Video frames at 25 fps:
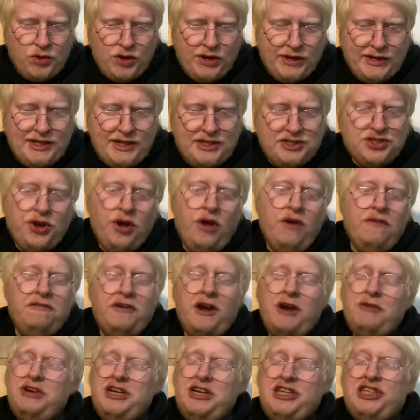It's got a
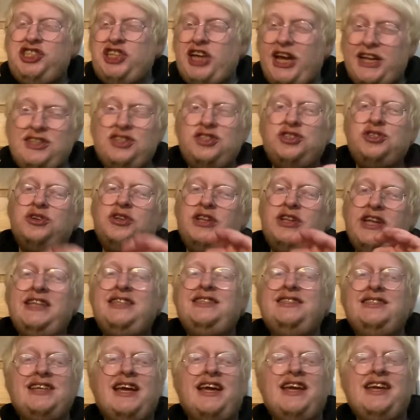very gentle
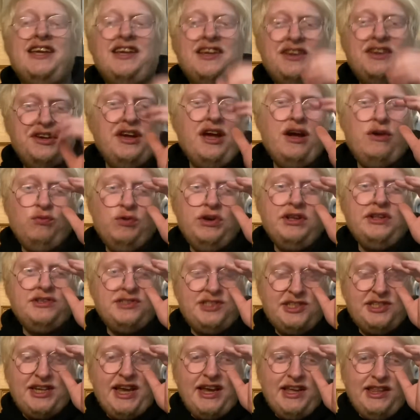intake, I will
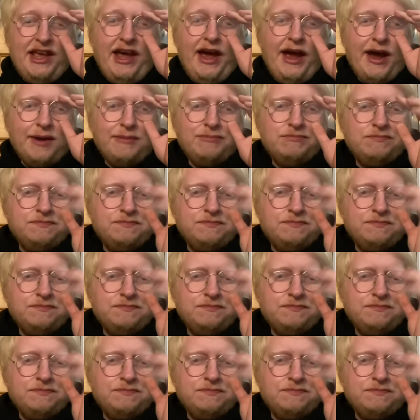say that.